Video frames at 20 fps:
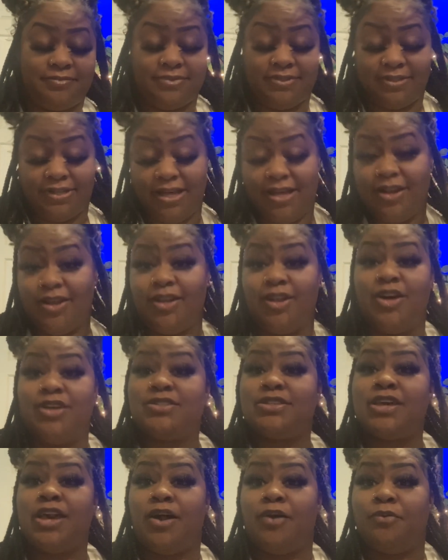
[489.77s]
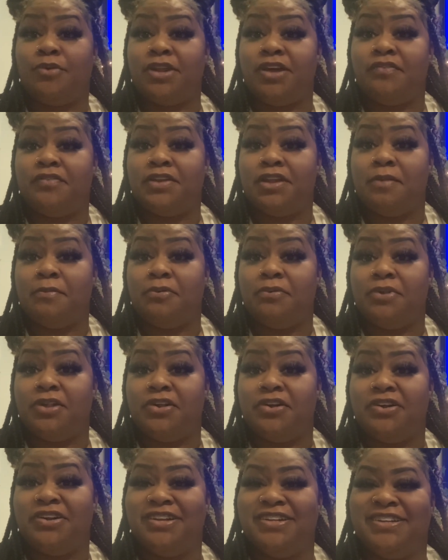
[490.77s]
I done lost count, whatever number we
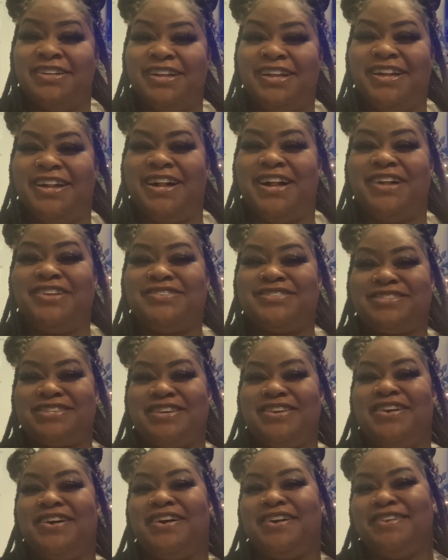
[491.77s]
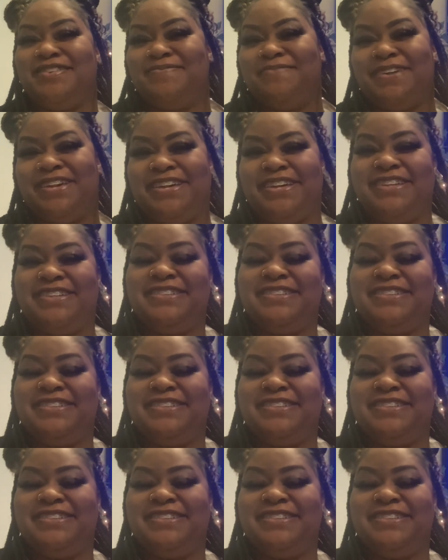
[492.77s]
on. I'll see y'all in a bit.